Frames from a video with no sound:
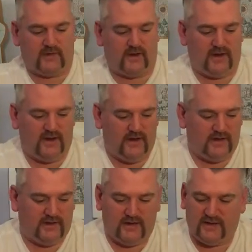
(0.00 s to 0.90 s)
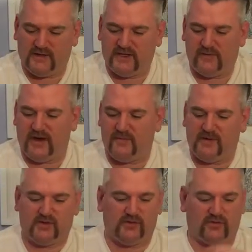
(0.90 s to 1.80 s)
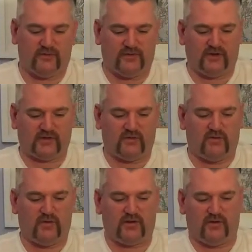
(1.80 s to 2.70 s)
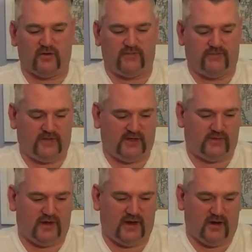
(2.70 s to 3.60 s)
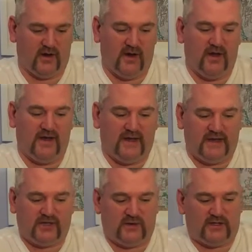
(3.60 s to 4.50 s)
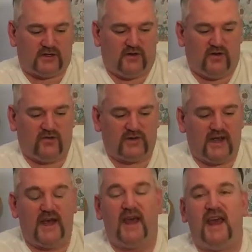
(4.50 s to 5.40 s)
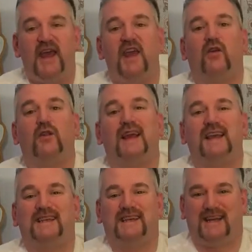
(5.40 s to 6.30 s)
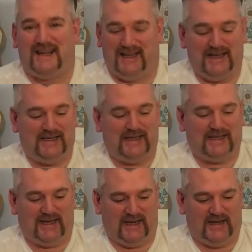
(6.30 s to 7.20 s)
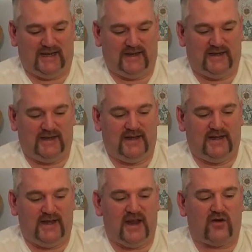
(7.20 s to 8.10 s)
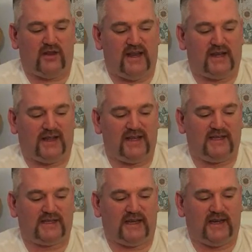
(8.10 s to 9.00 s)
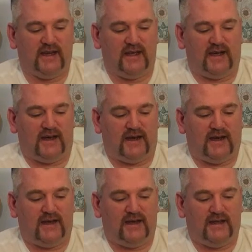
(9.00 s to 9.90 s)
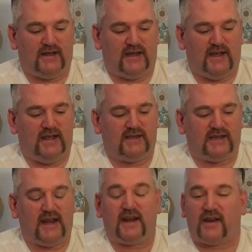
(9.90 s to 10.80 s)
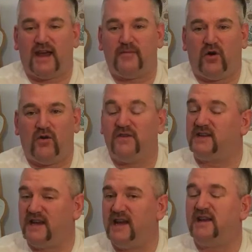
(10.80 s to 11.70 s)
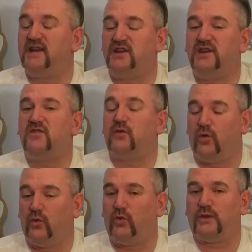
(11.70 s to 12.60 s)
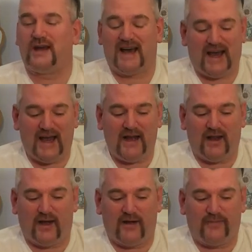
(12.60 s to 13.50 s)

And let's see what happens. So the first one, what we do? This one here. This one is called Aerolite Lyndsay. Aerolite Lyndsay. And it is an anagram of 10-year-old Islay.